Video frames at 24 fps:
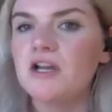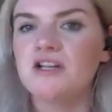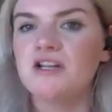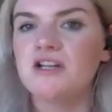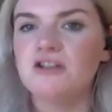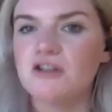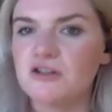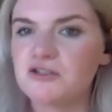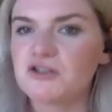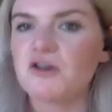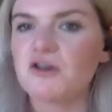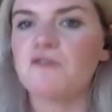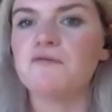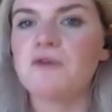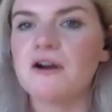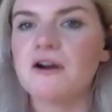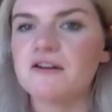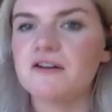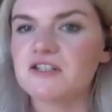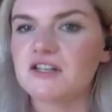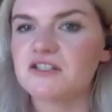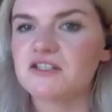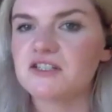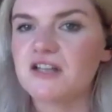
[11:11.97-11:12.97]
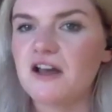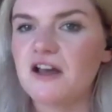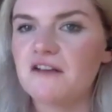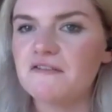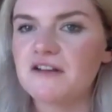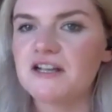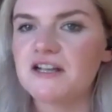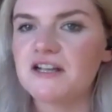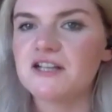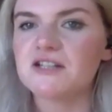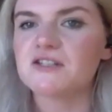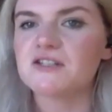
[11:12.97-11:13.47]
you know, software as a
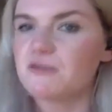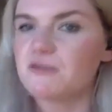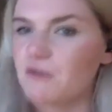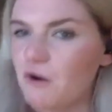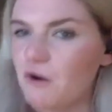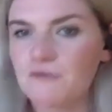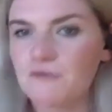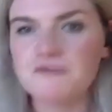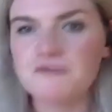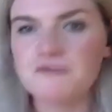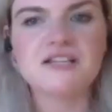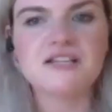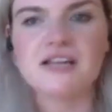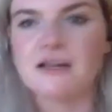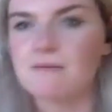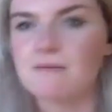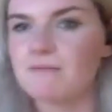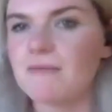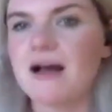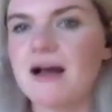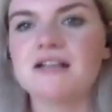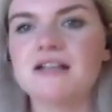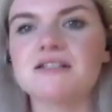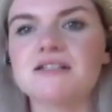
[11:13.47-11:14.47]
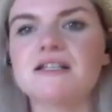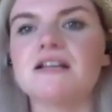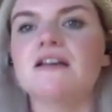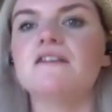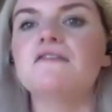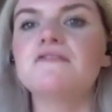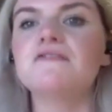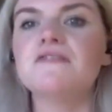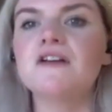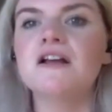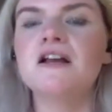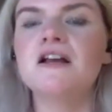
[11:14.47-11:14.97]
service, obviously
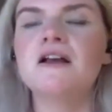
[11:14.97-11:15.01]
massive,